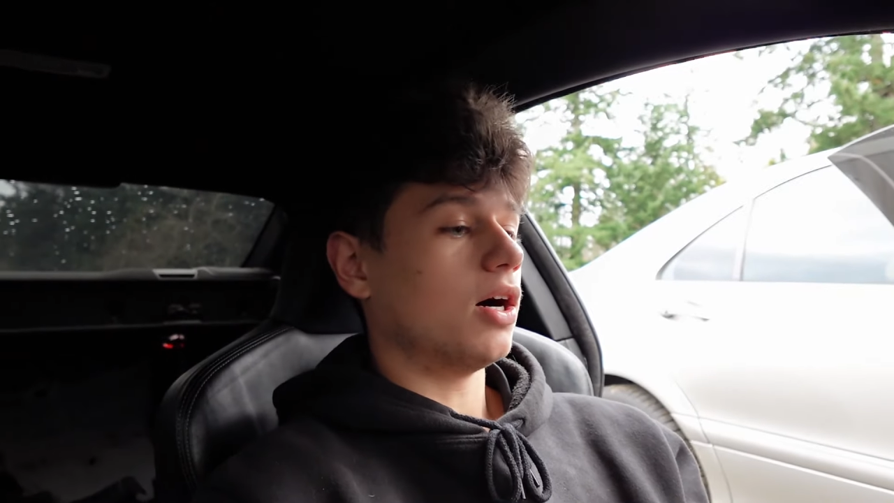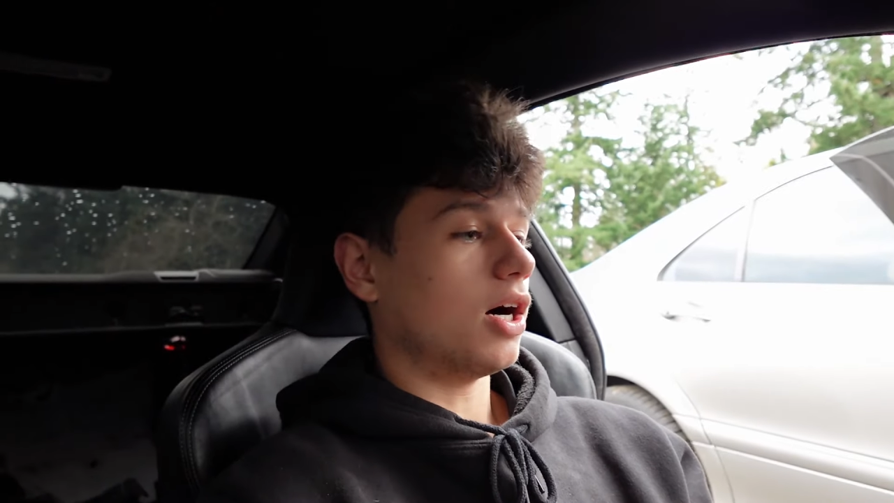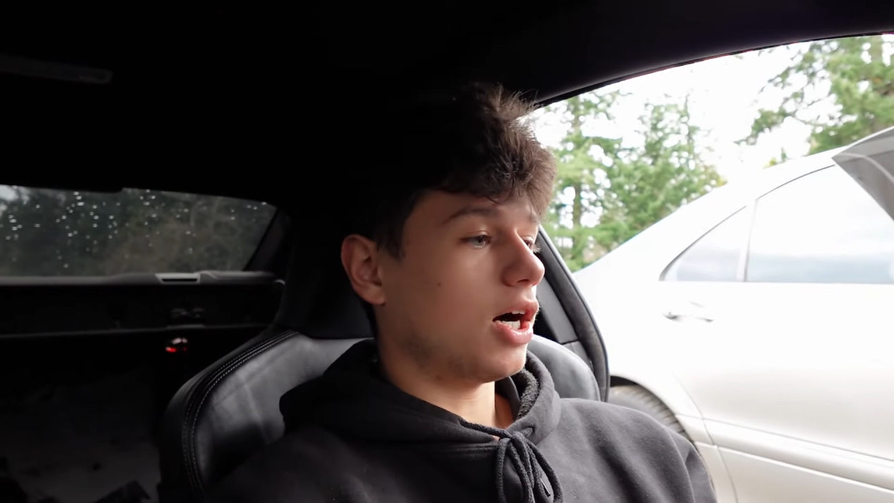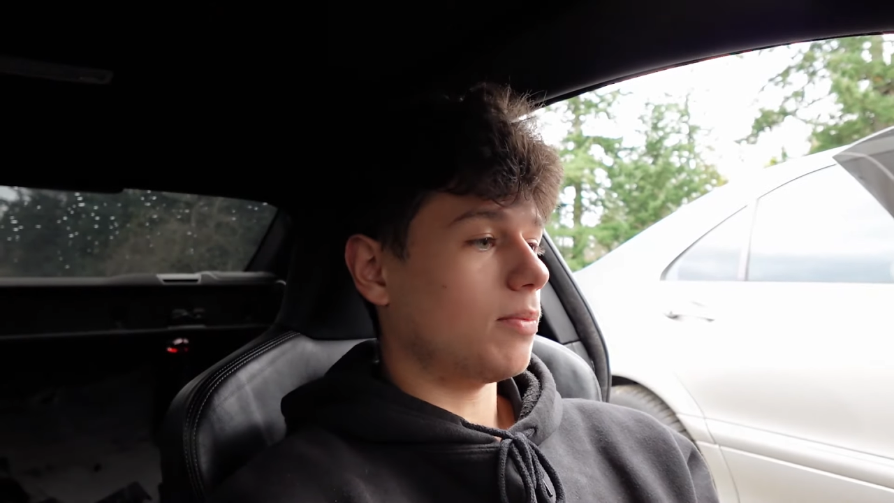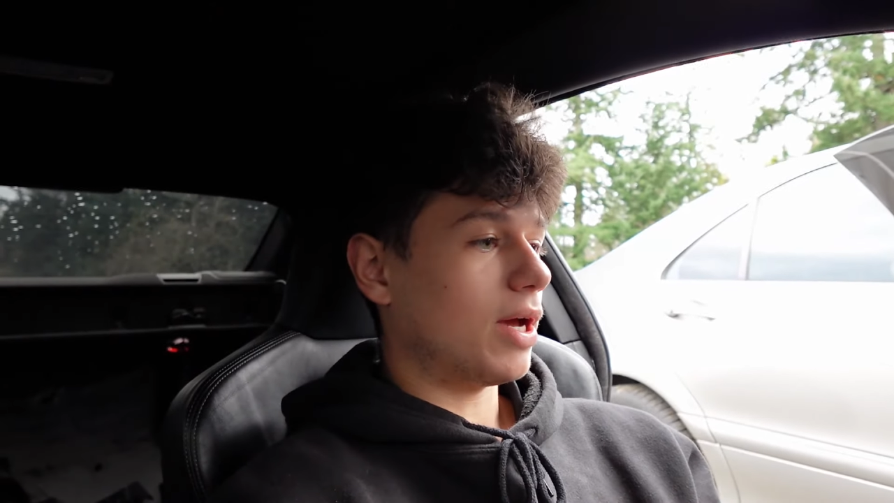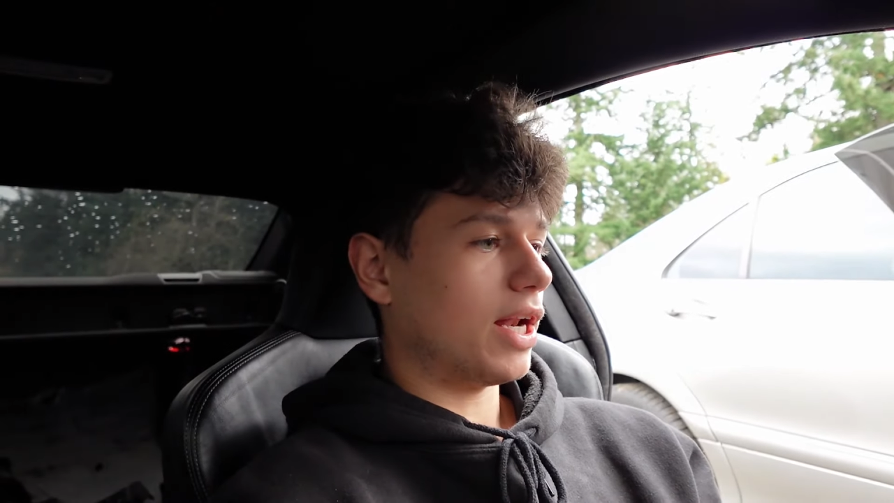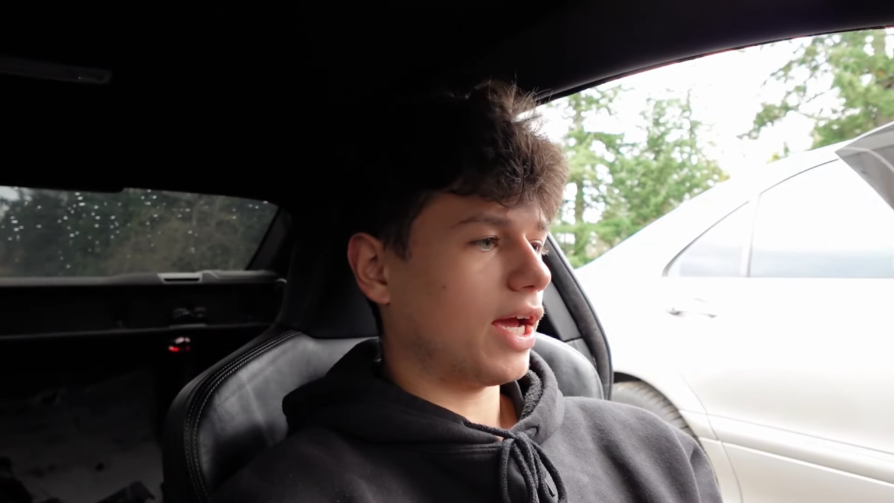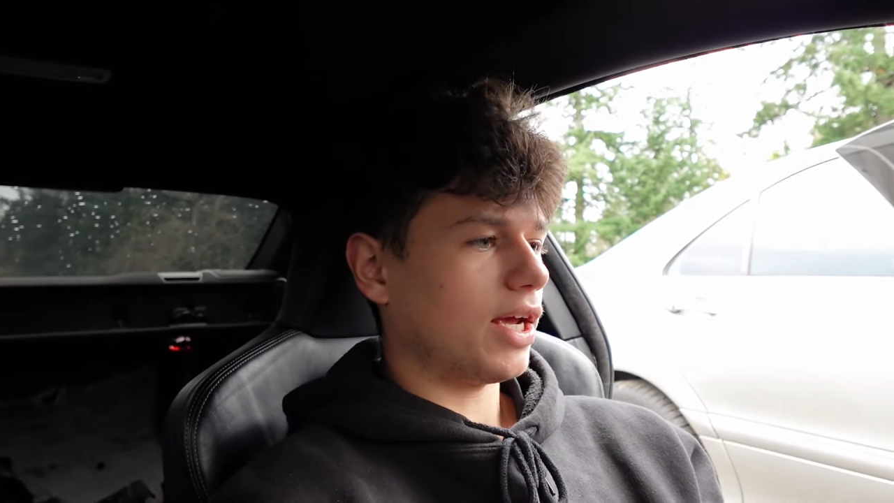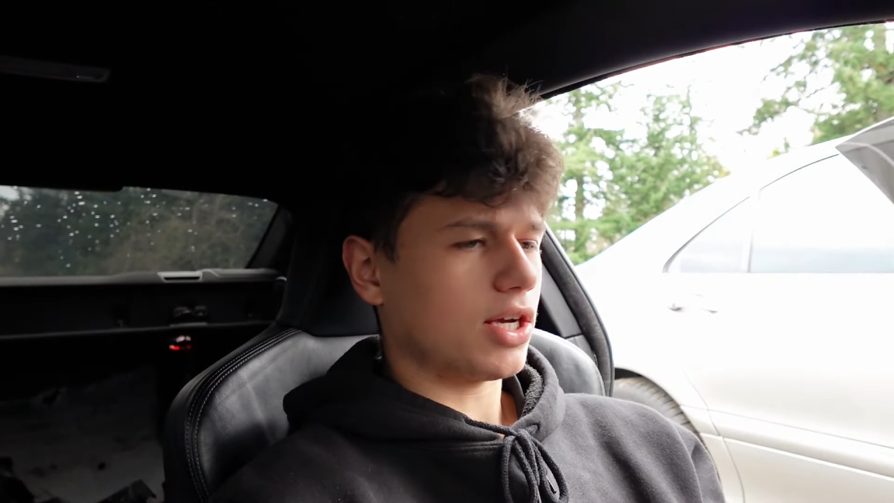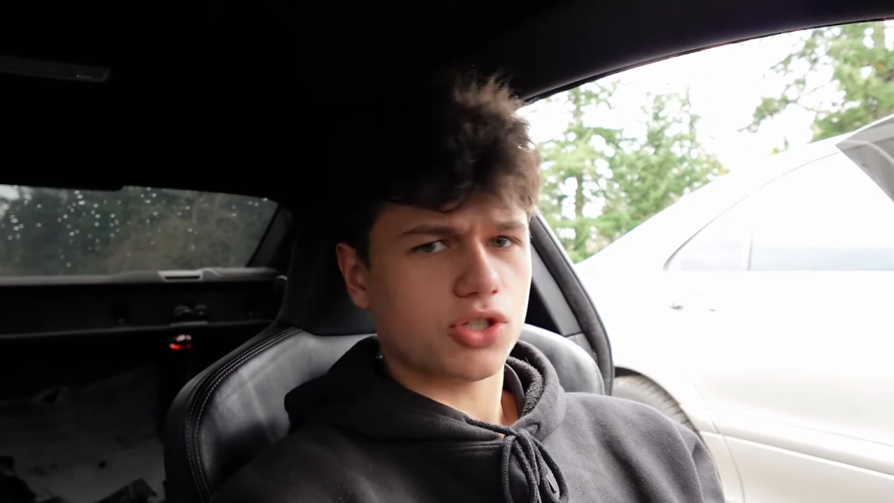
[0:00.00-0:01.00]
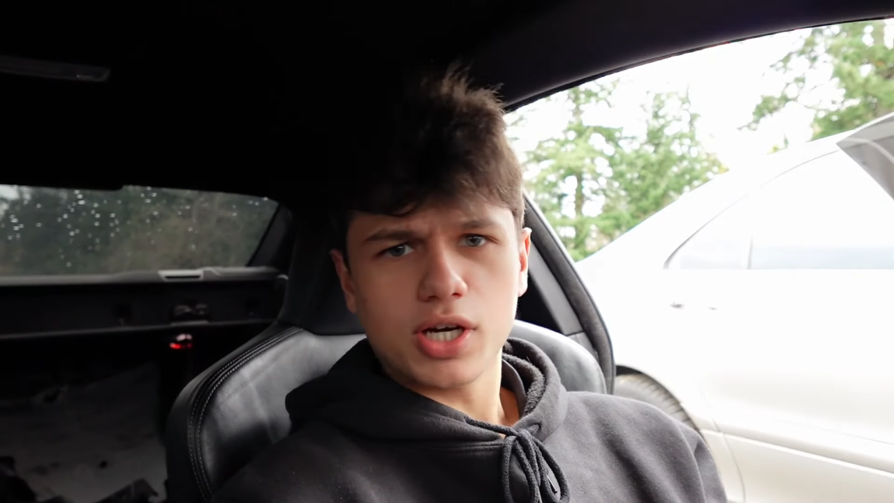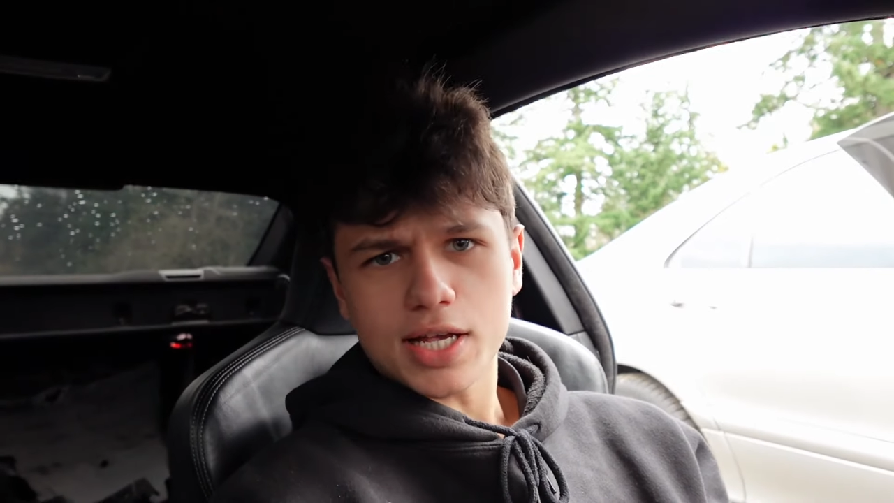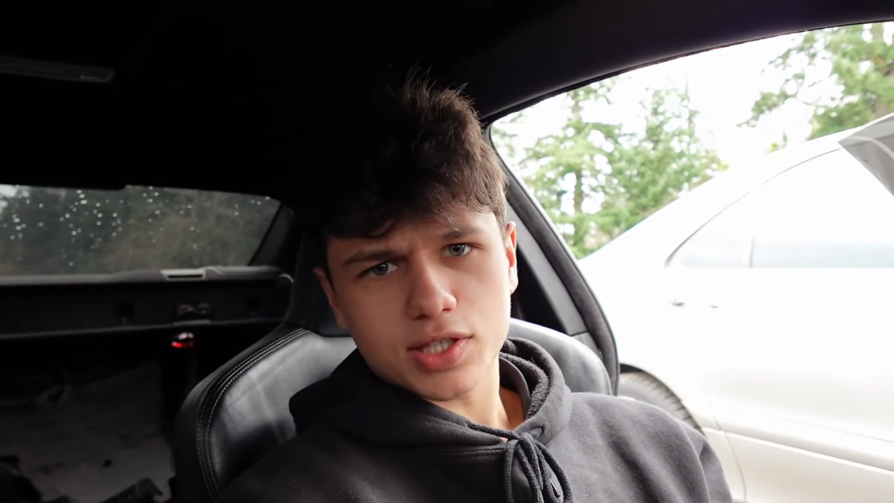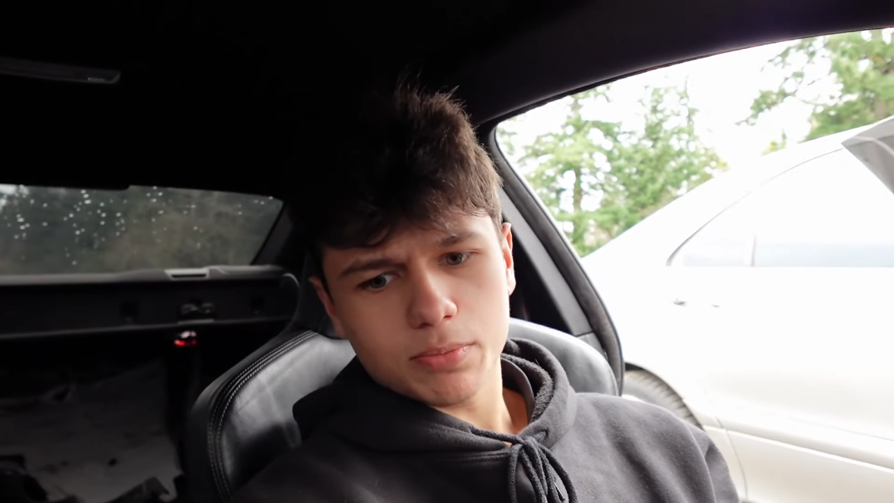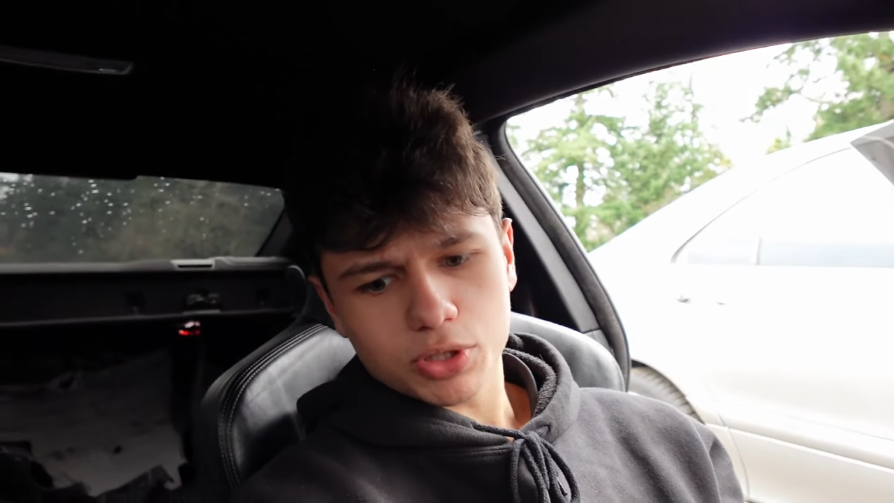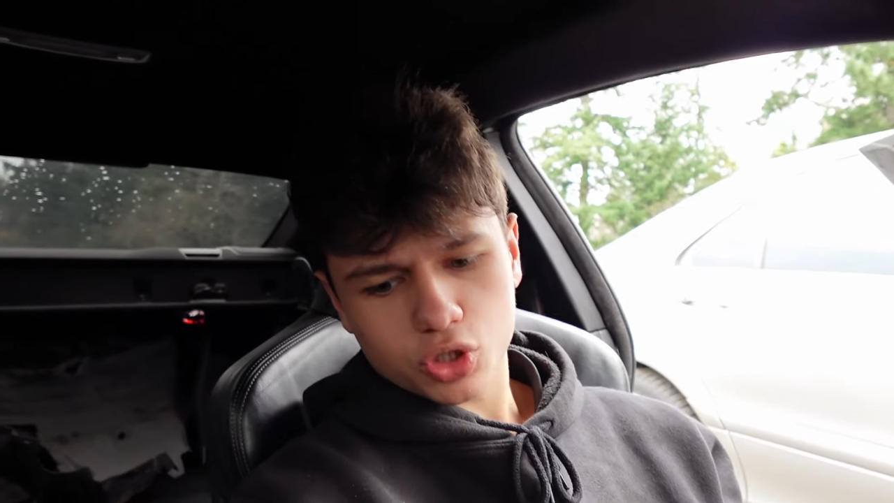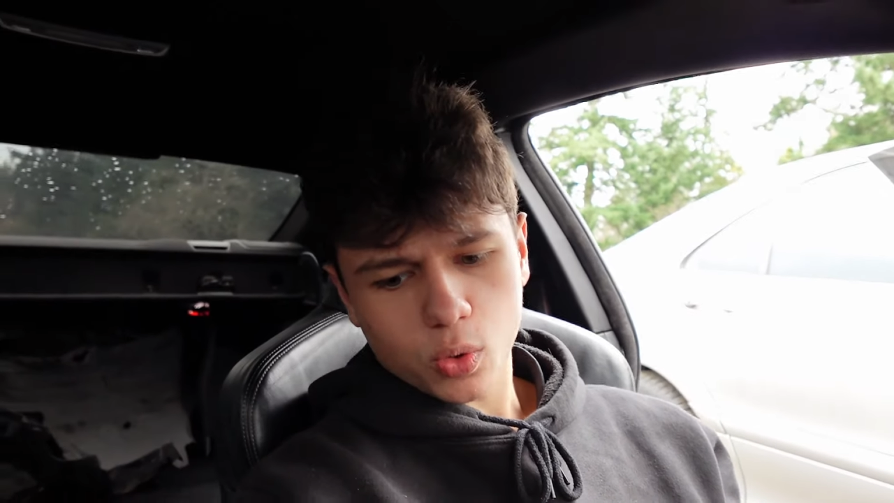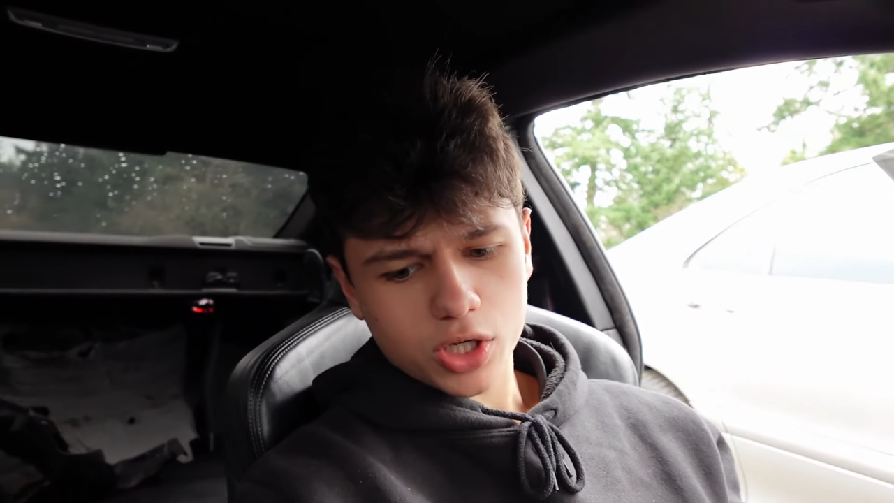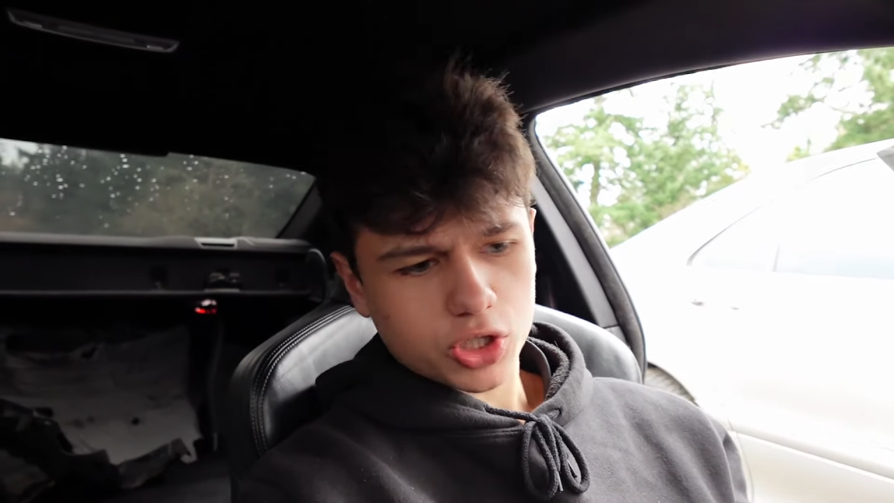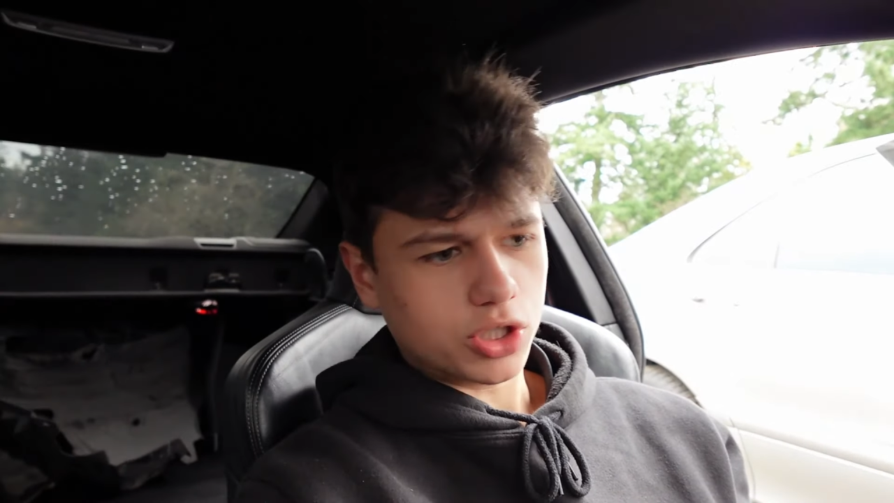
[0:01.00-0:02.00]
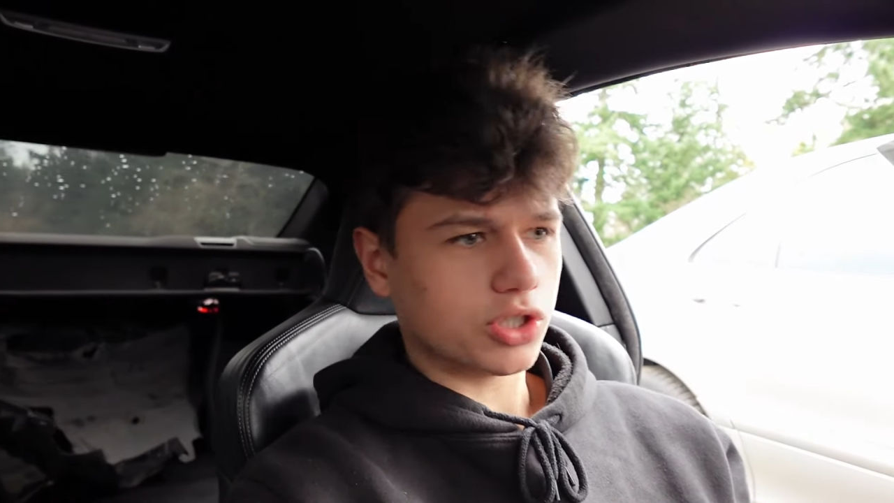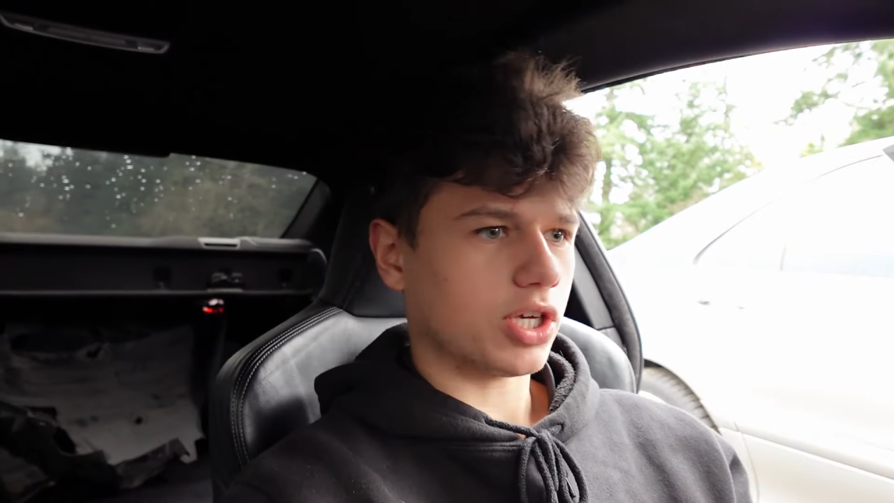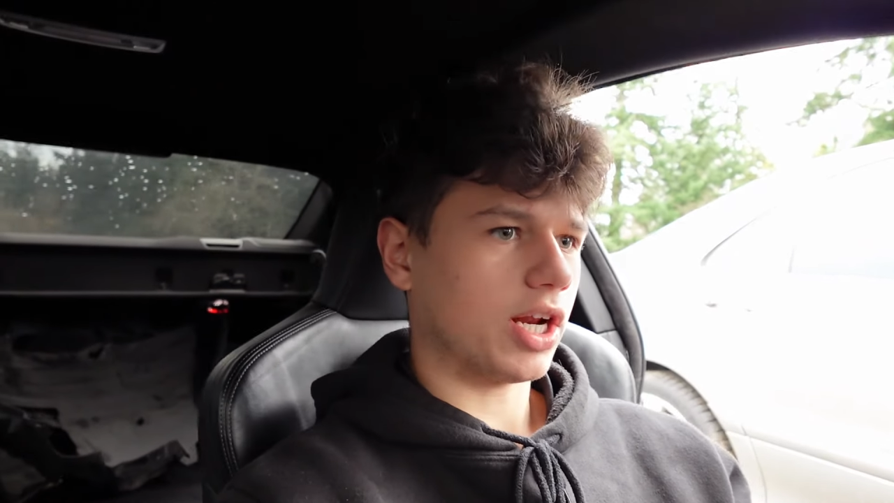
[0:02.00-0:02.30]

And I started asking a bunch of questions,